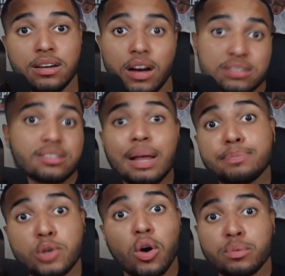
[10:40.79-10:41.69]
a
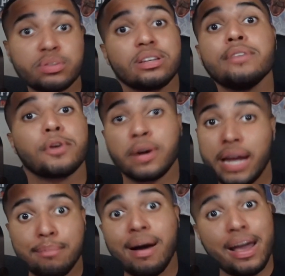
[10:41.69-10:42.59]
slept-on receiver,
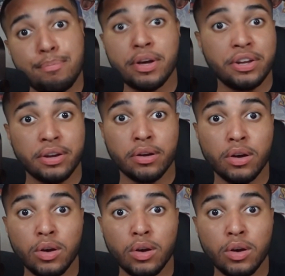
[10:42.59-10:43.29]
in my opinion,